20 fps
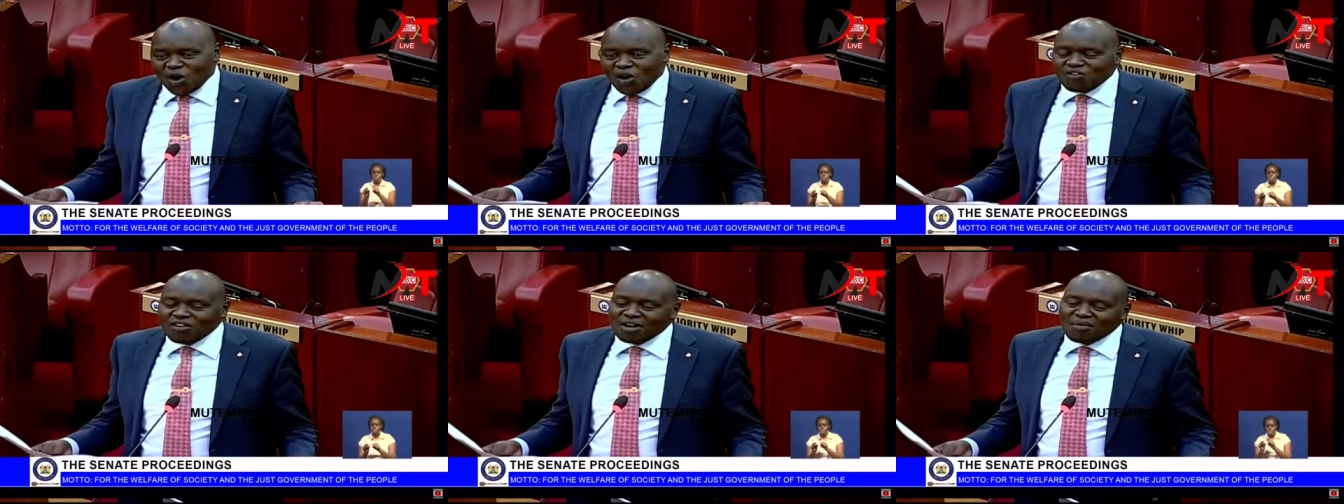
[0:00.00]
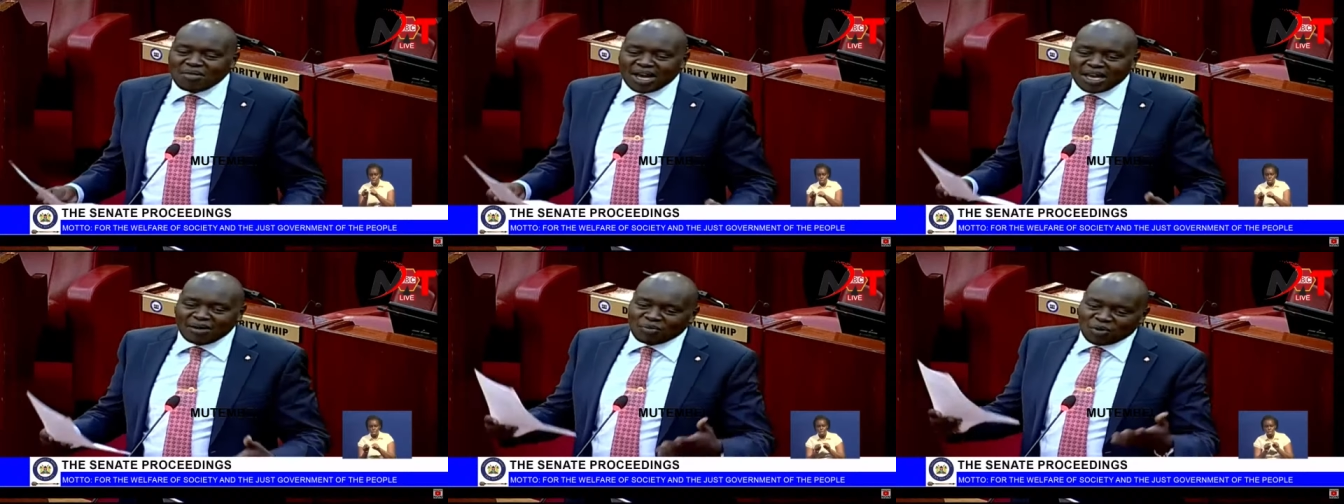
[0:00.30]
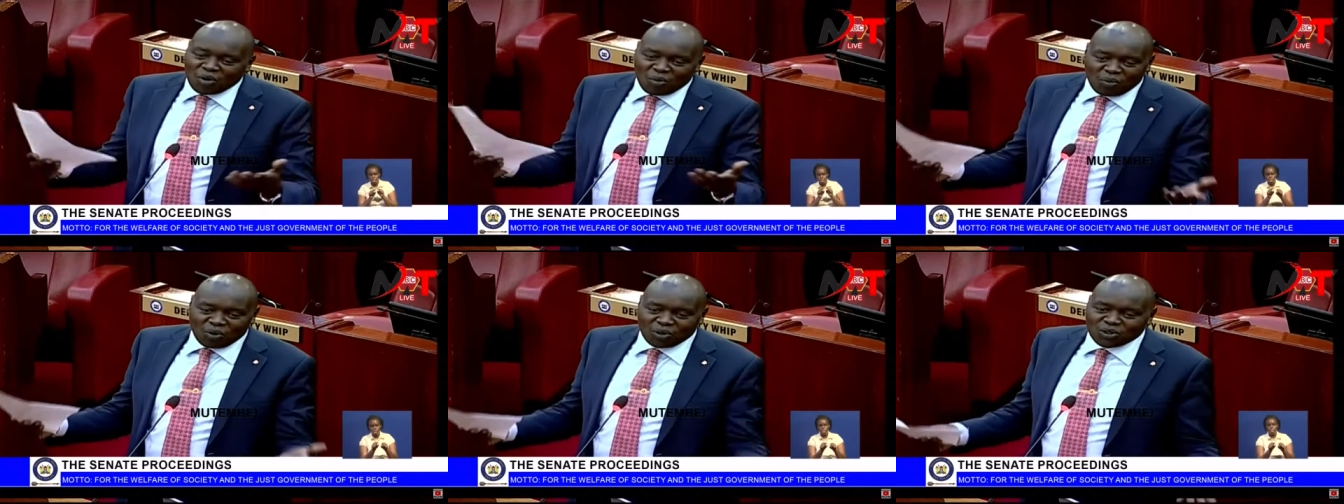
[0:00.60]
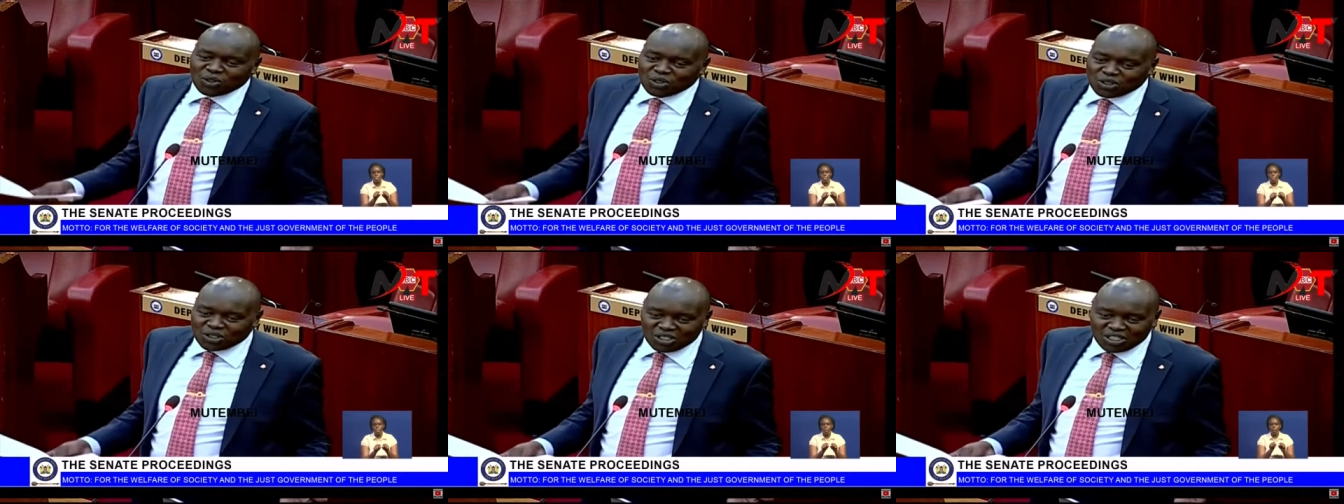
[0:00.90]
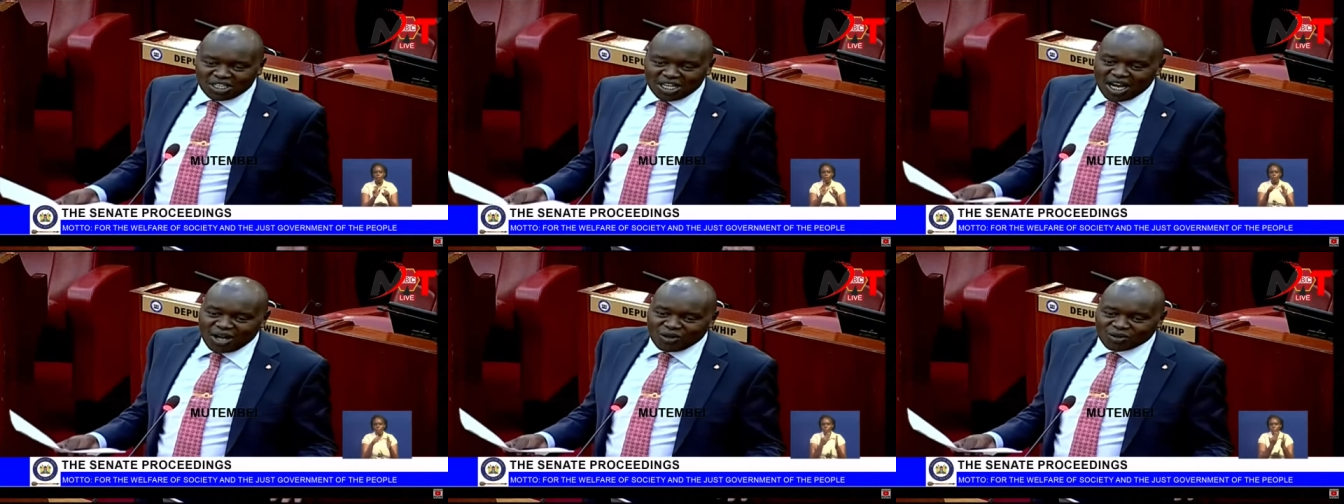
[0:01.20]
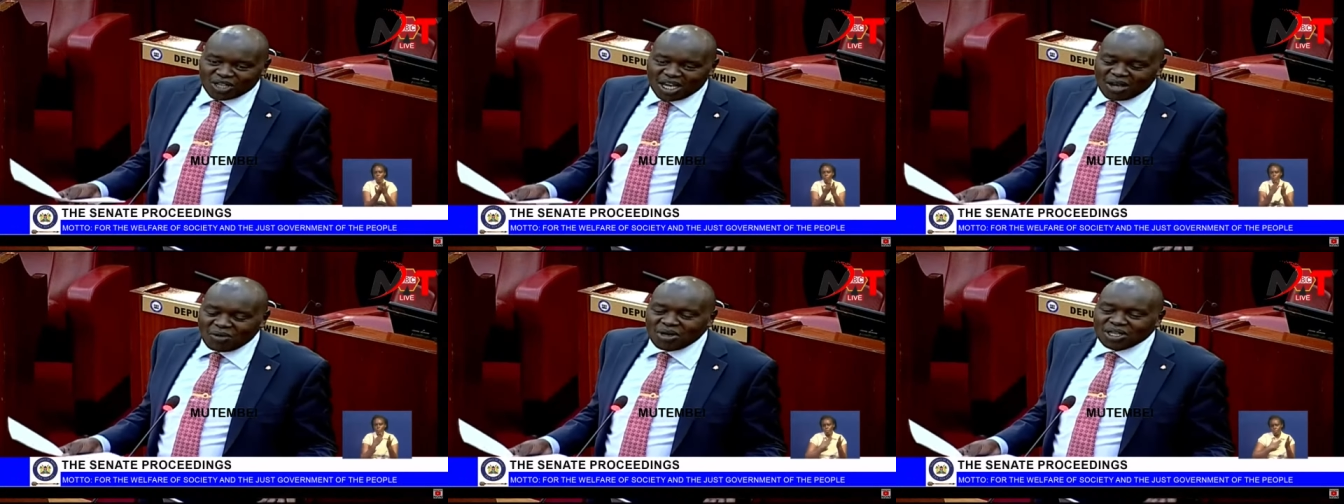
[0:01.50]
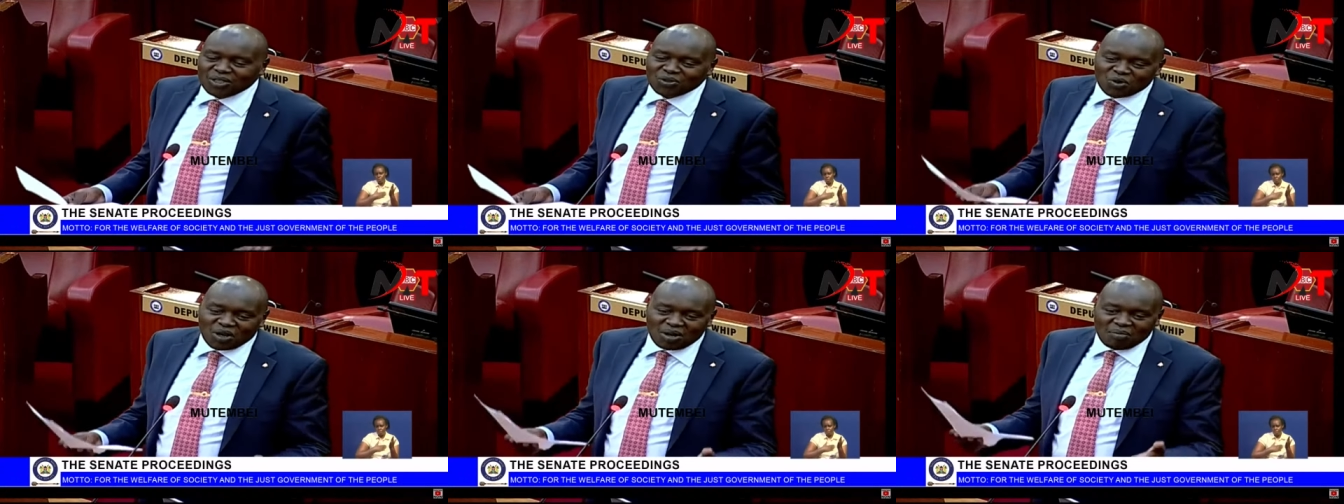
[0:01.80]
over my proposals in the House. I
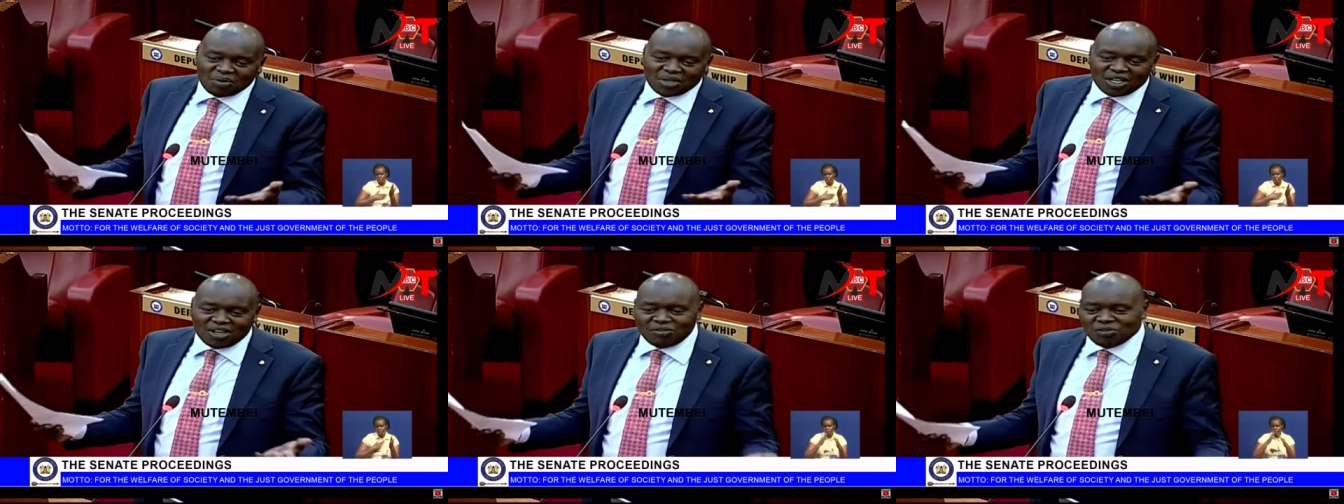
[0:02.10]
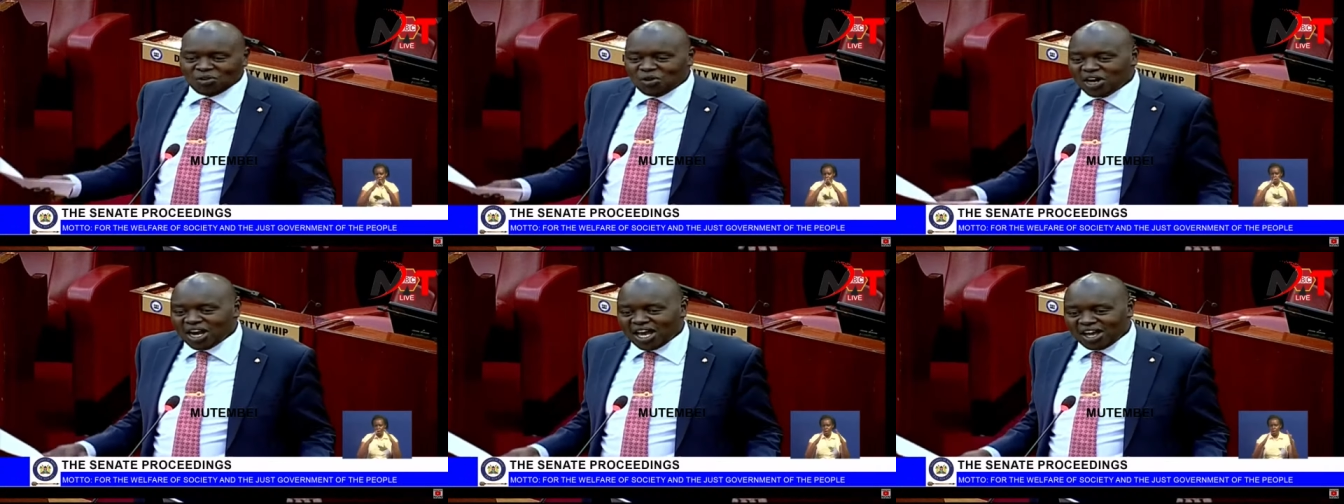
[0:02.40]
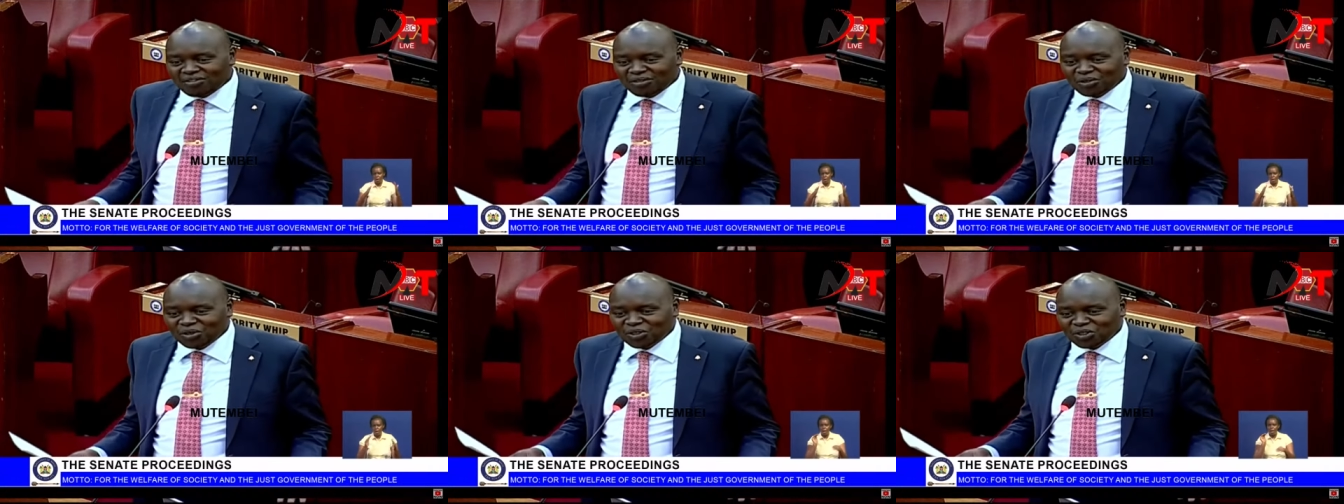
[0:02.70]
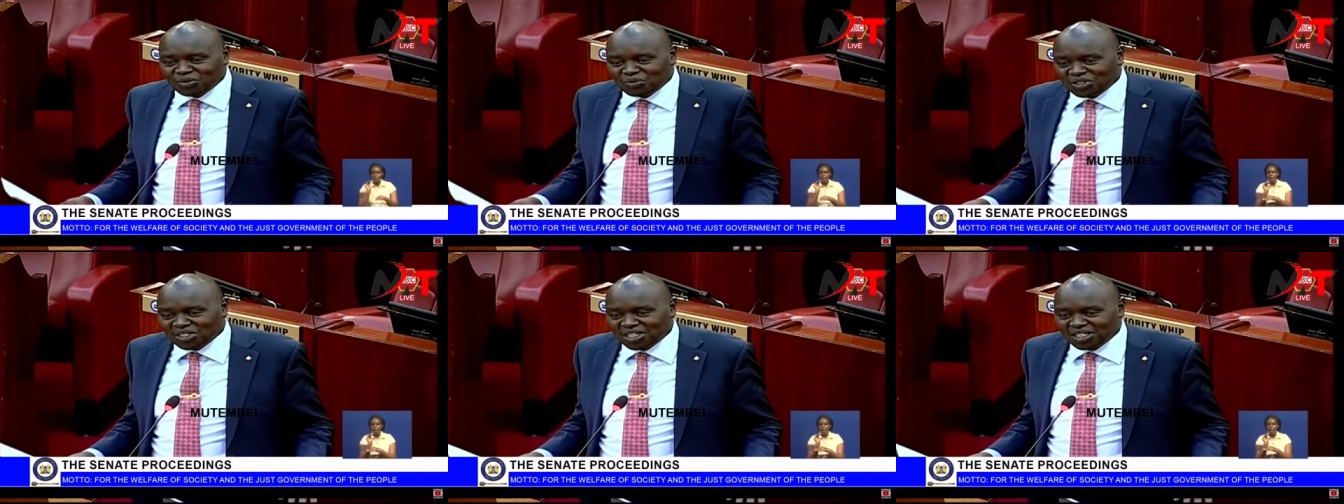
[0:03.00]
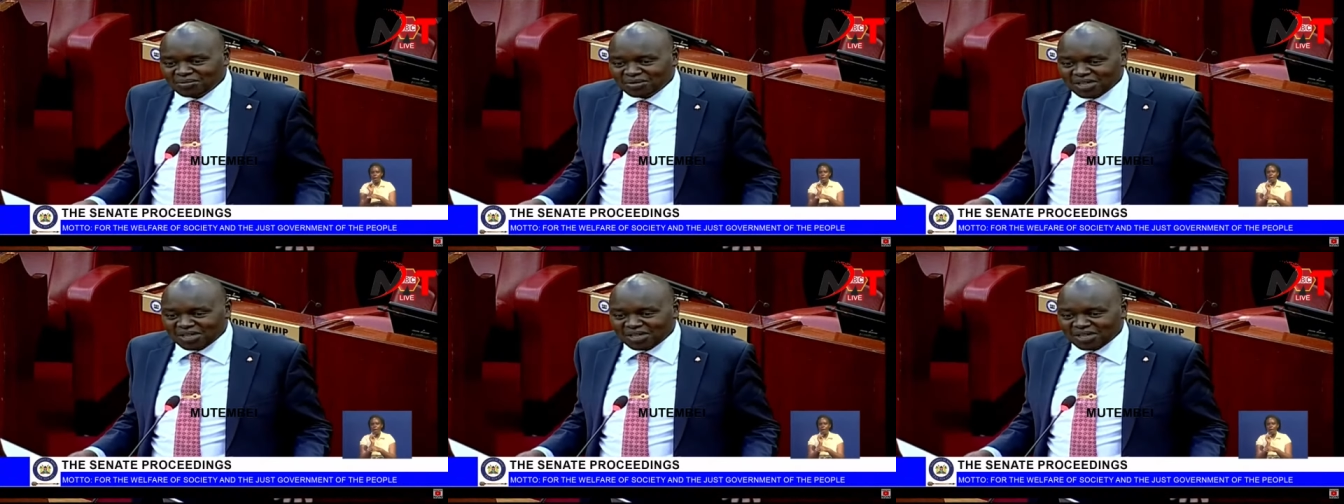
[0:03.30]
want to appeal for love also, Mr.